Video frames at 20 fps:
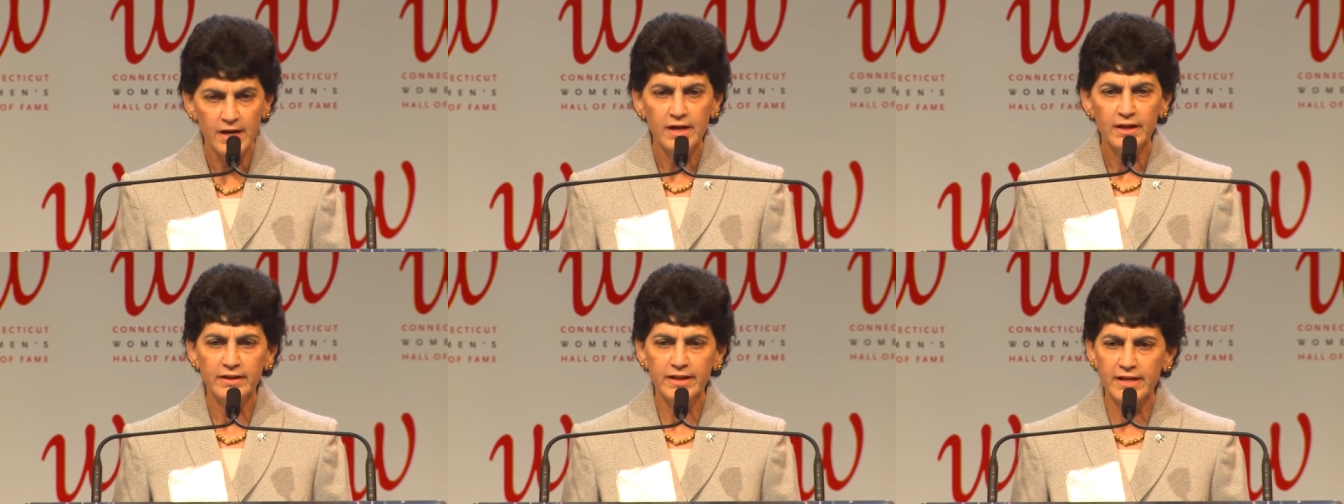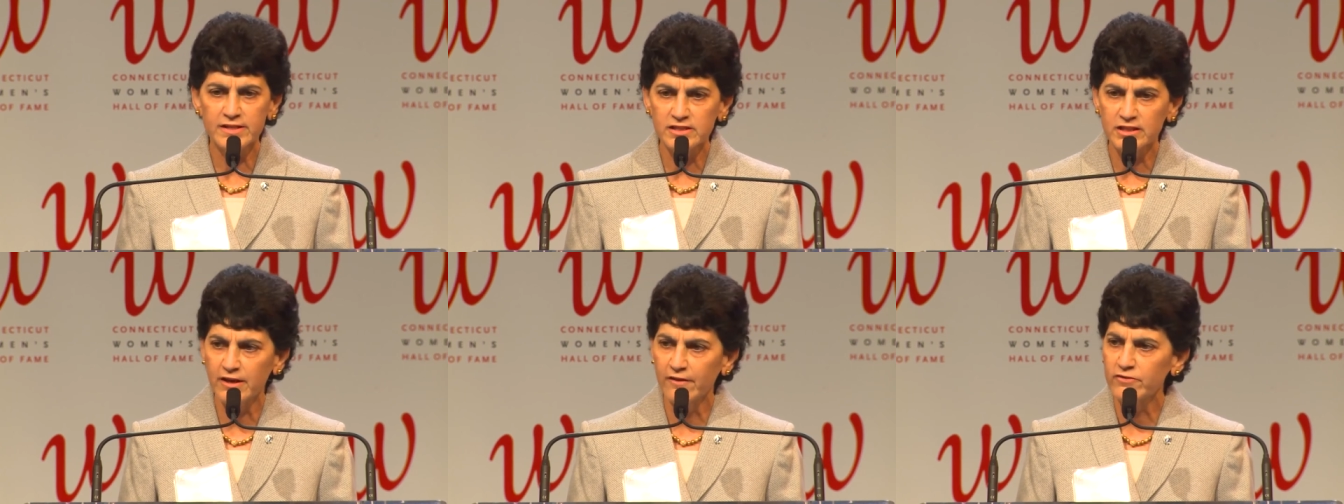
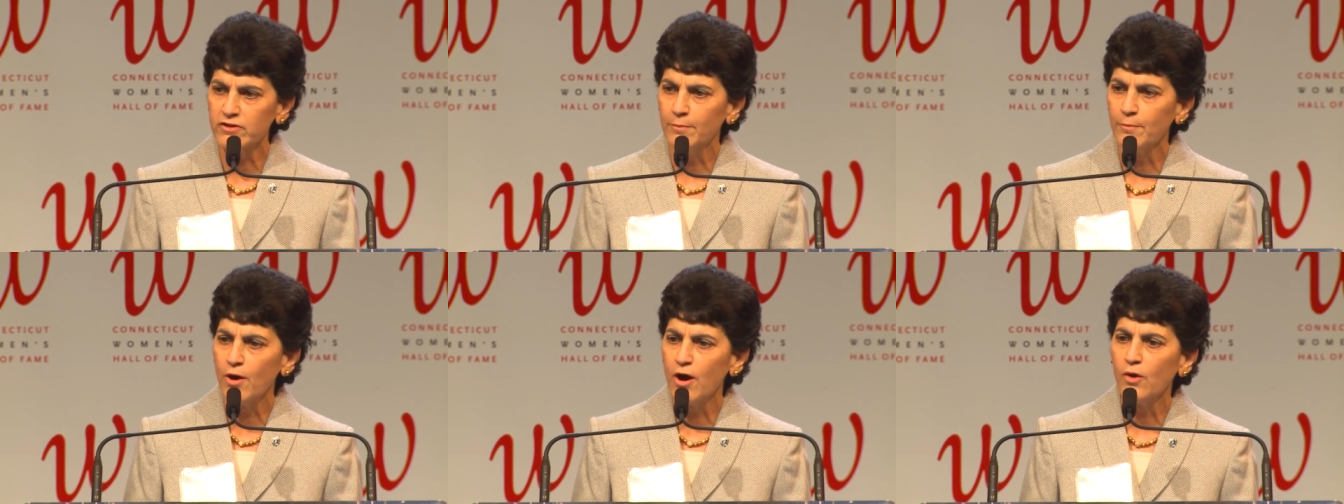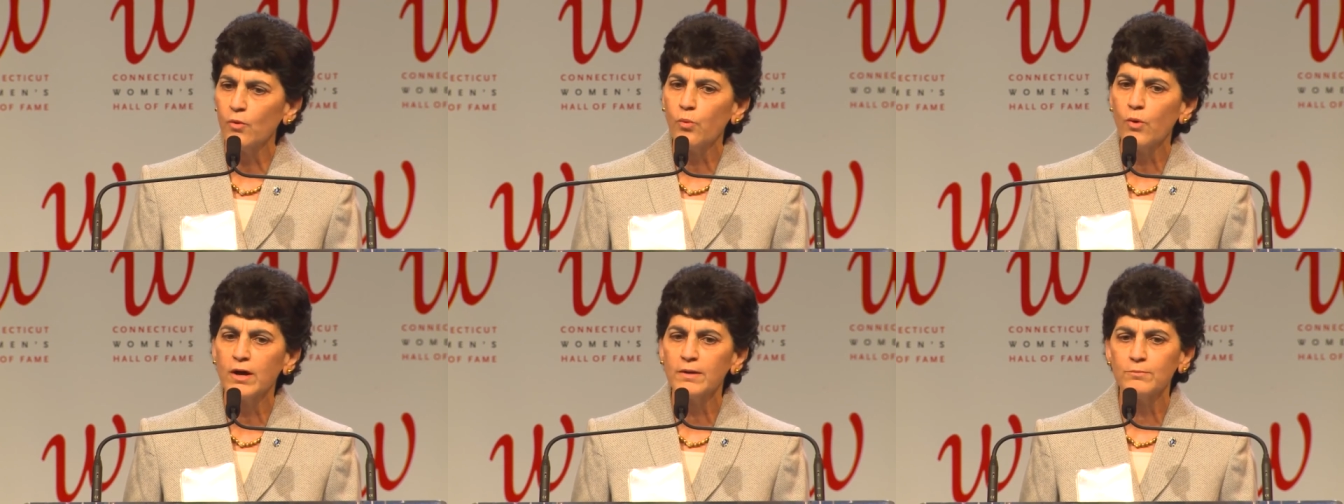Let's give them
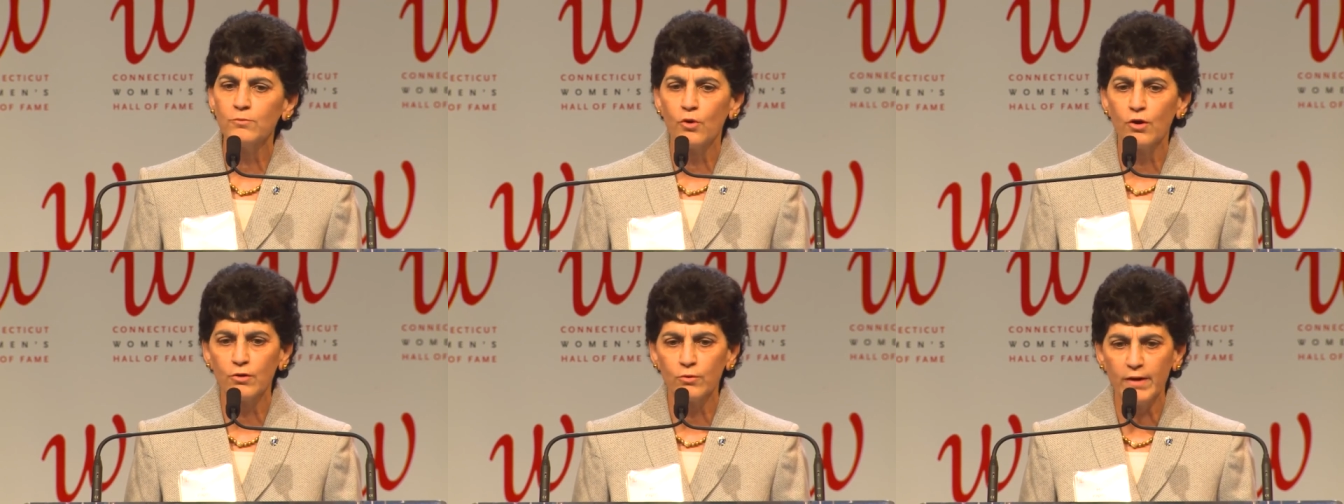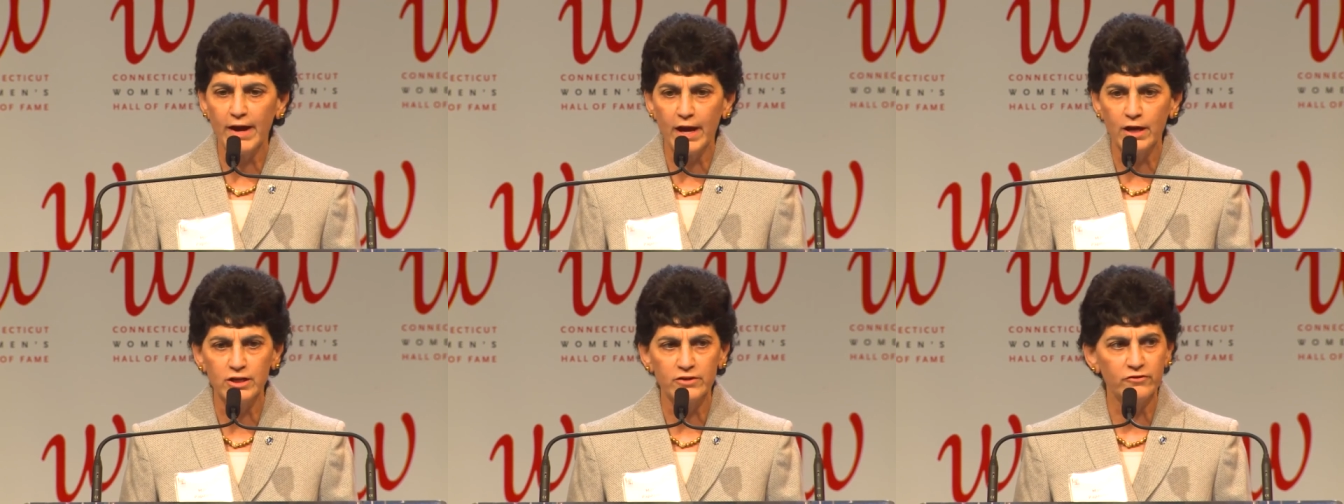all one more
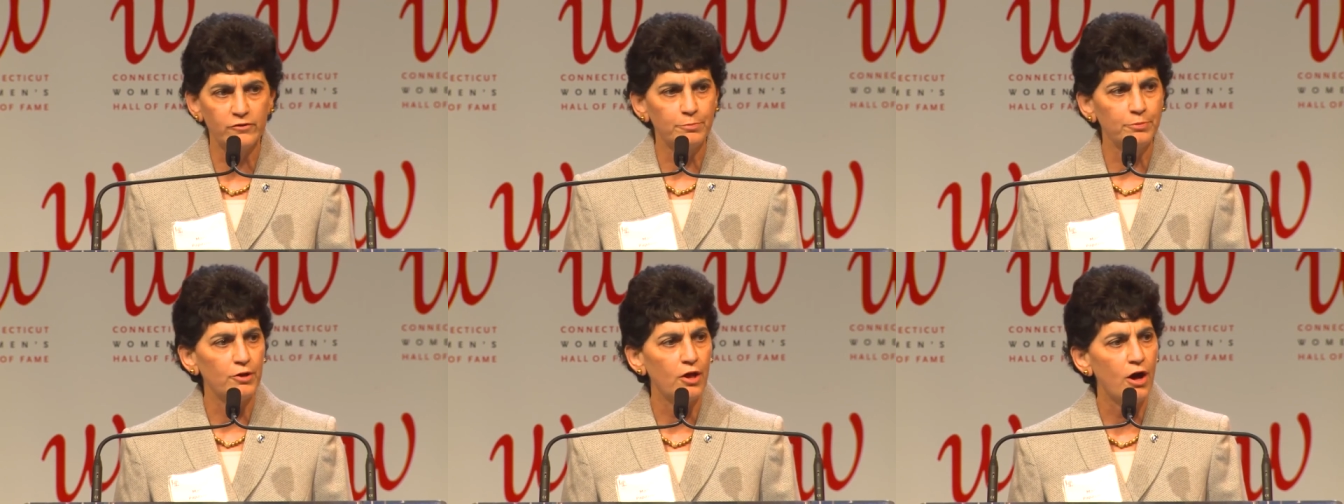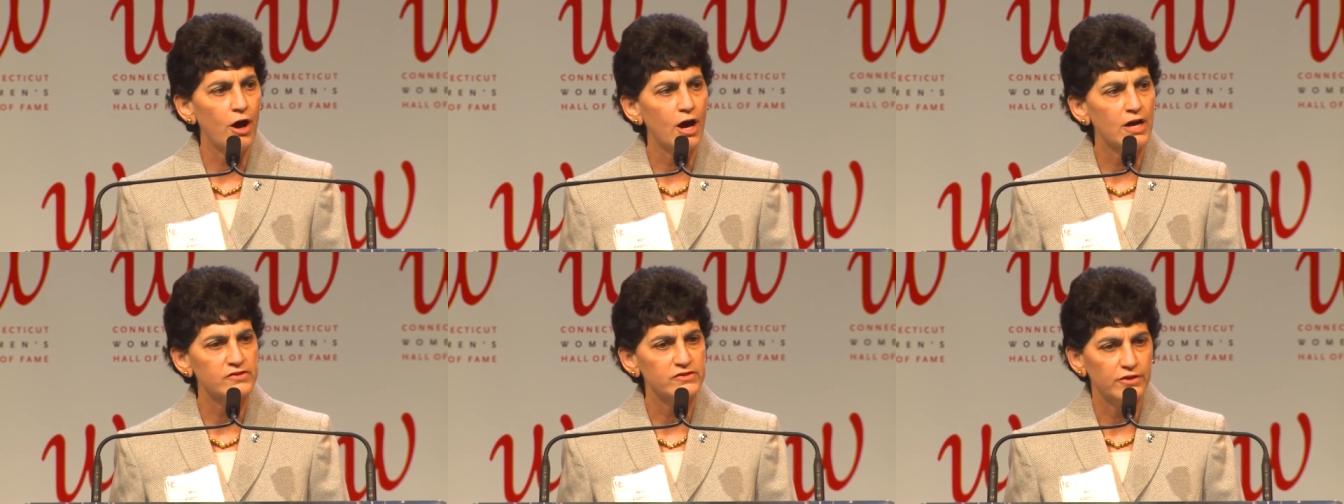round of
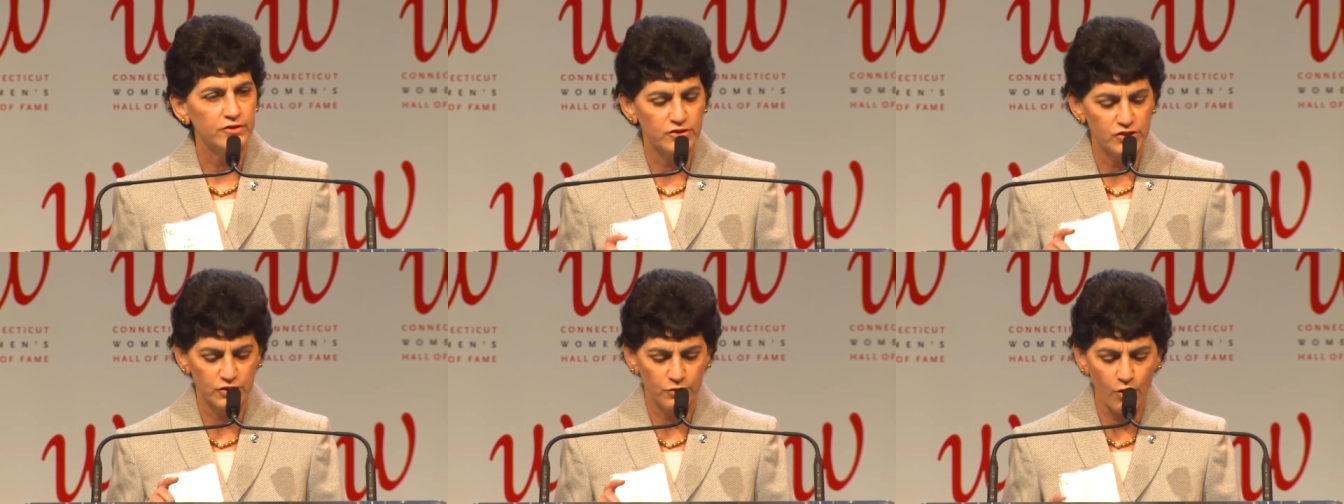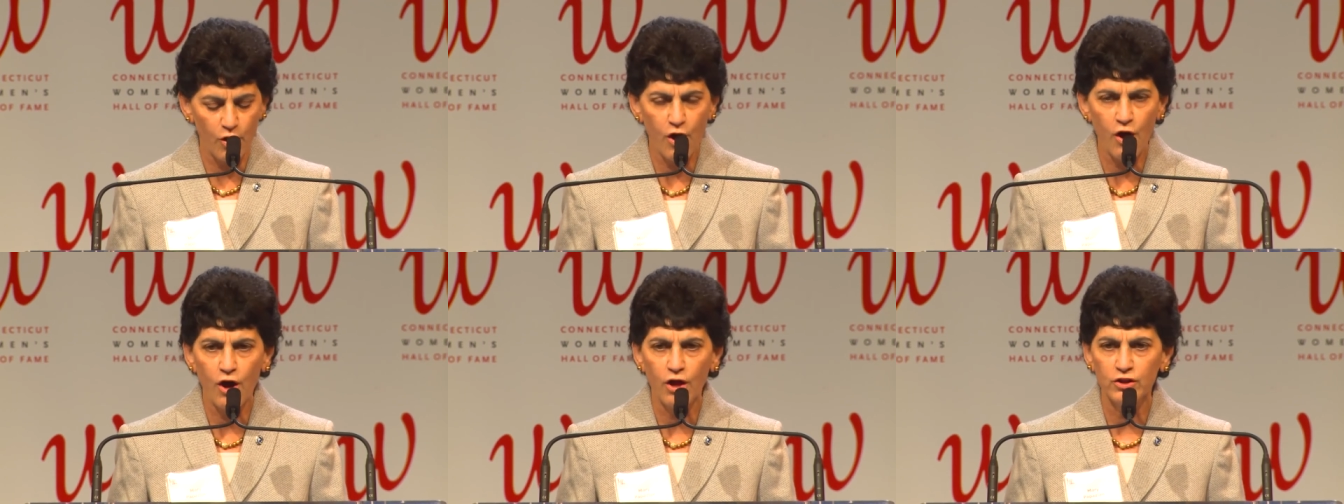applause and to
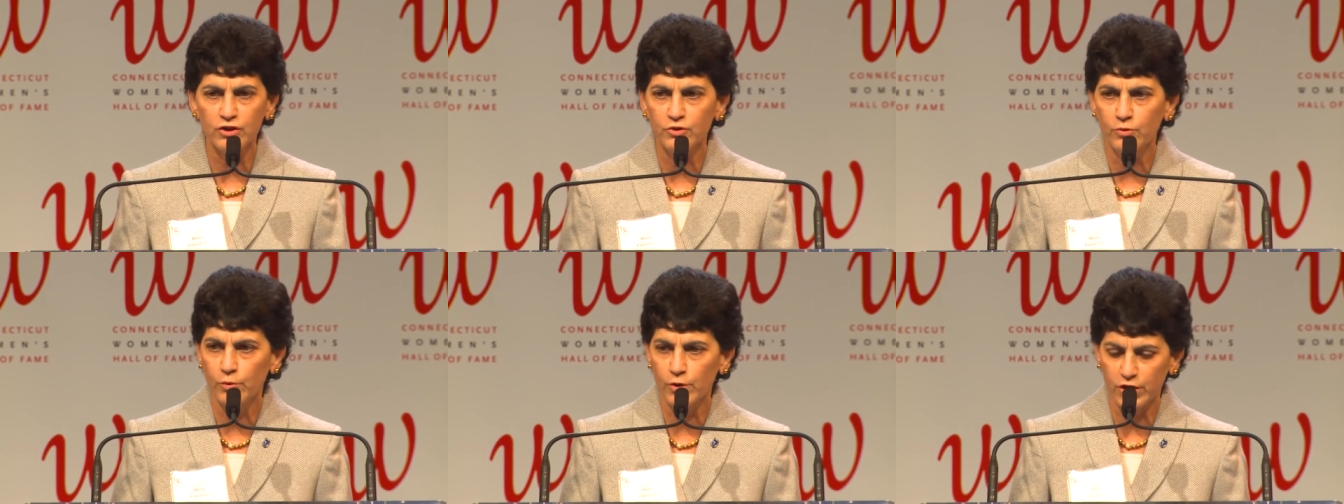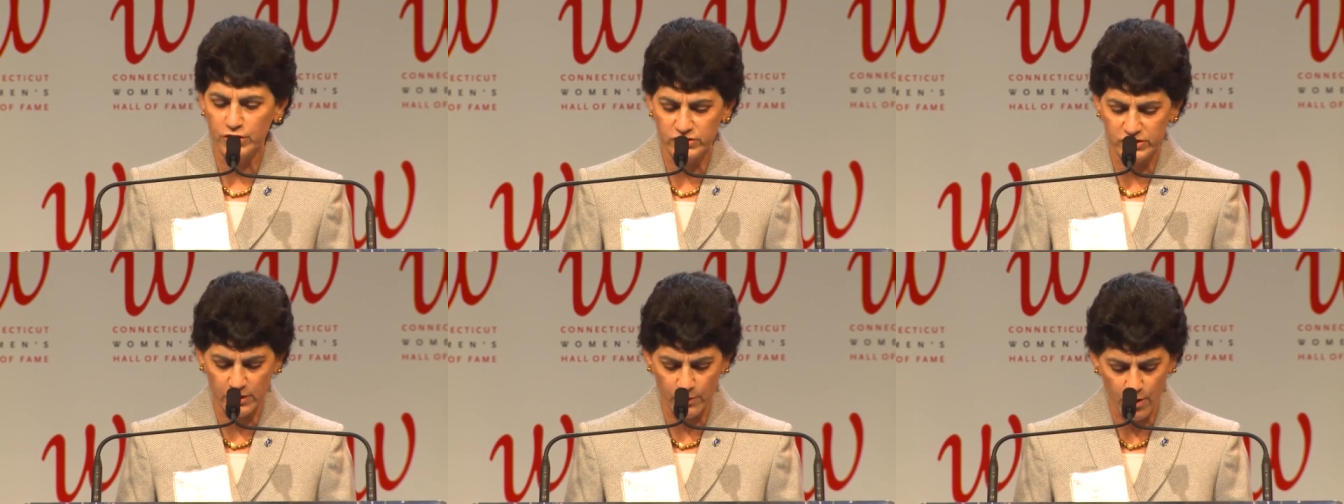all who
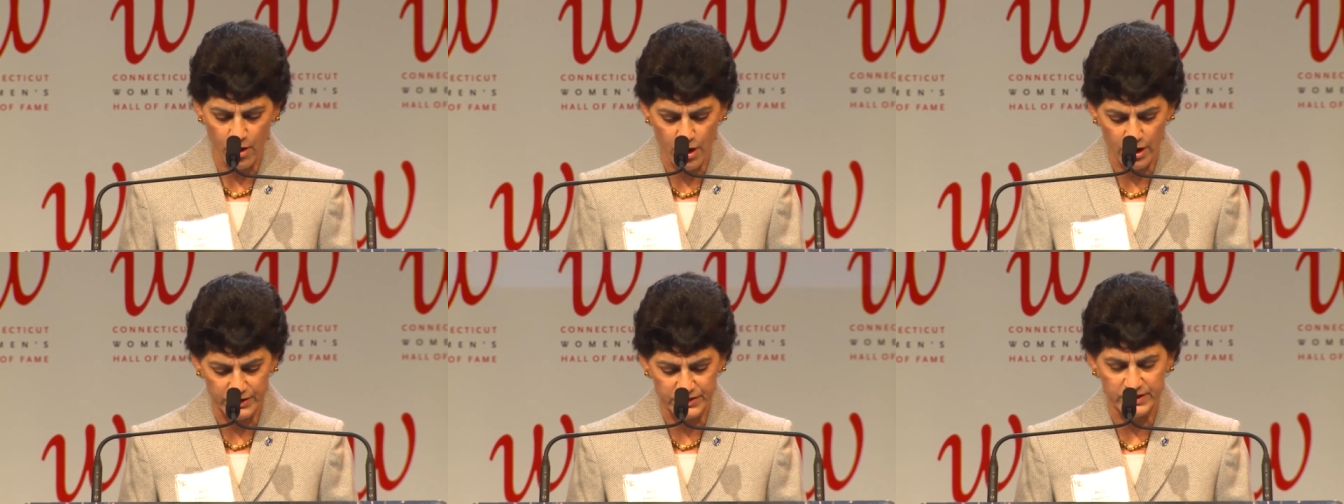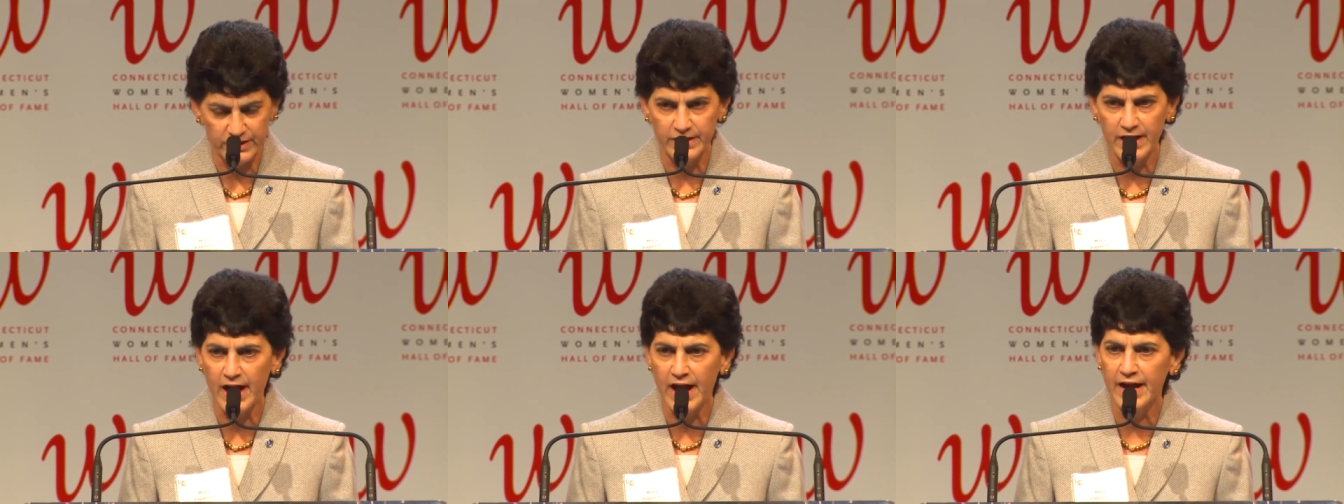worked so hard
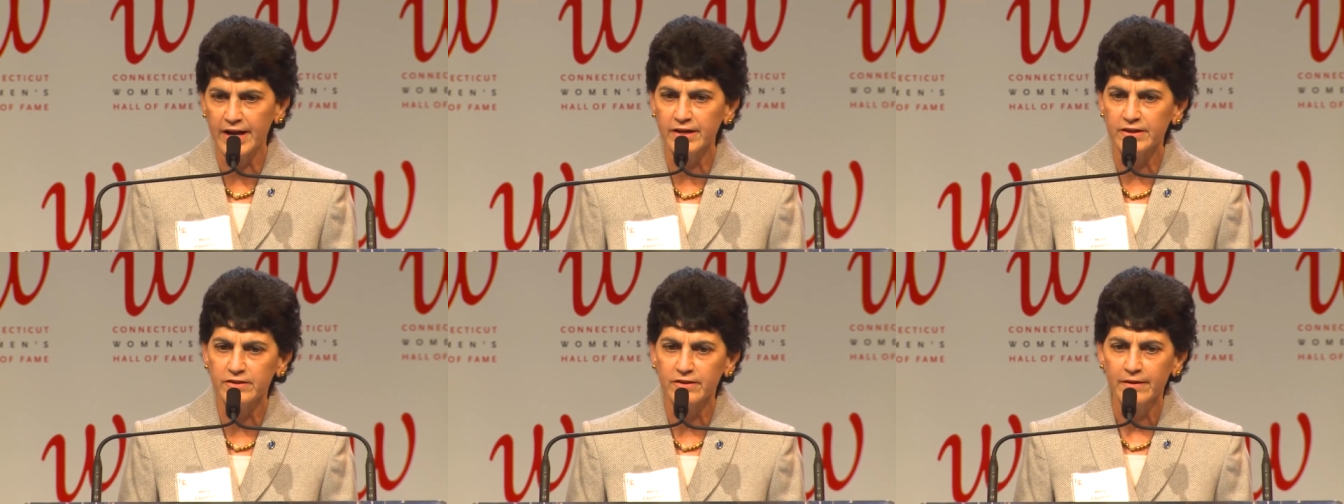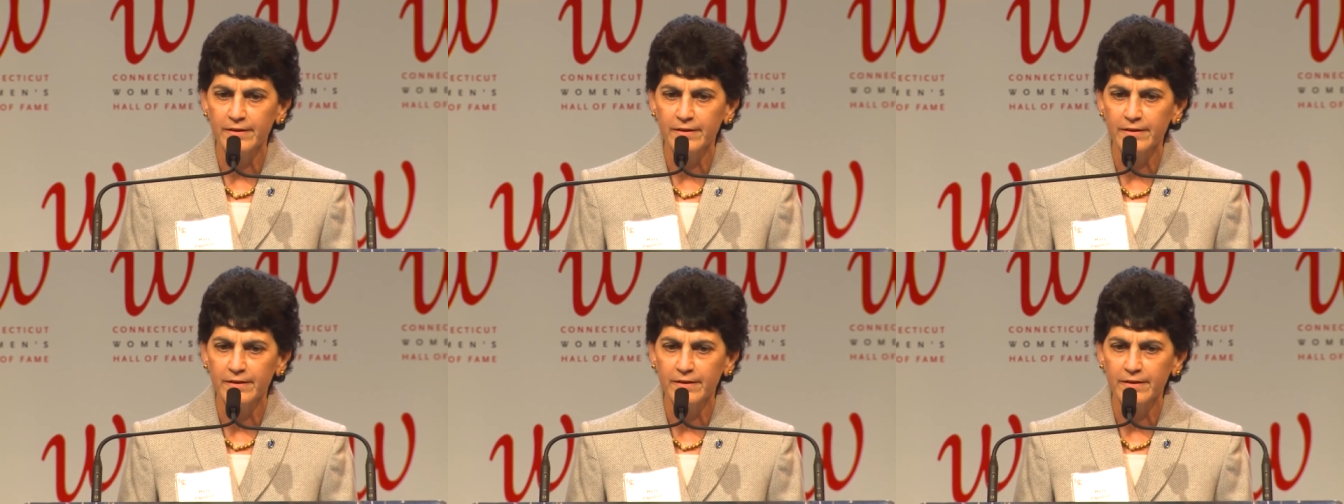tonight.